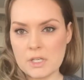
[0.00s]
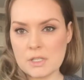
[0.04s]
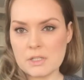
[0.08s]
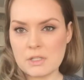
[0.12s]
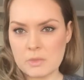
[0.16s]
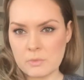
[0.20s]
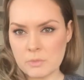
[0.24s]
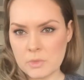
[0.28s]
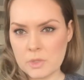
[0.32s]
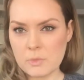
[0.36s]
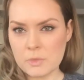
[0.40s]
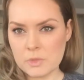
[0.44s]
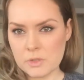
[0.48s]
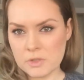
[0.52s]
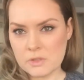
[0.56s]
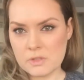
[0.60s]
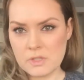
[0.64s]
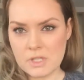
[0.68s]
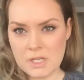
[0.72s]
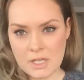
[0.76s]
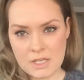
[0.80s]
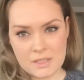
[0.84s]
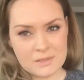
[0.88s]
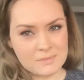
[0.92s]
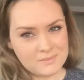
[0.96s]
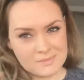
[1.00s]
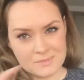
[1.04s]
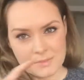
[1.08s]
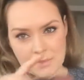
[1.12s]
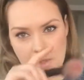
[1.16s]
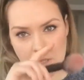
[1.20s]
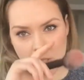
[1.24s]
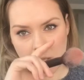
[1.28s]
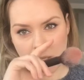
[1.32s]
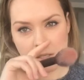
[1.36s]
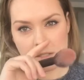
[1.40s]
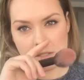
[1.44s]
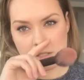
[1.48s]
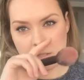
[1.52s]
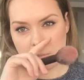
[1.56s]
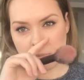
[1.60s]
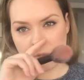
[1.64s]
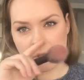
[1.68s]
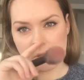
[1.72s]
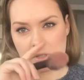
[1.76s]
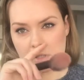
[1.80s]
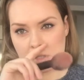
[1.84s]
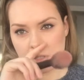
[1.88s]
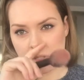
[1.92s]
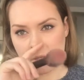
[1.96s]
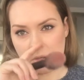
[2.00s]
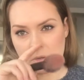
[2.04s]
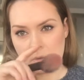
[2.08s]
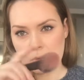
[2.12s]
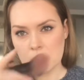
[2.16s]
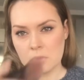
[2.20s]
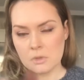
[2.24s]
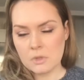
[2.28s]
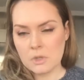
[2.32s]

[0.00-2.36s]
Some people do that. I typically don't.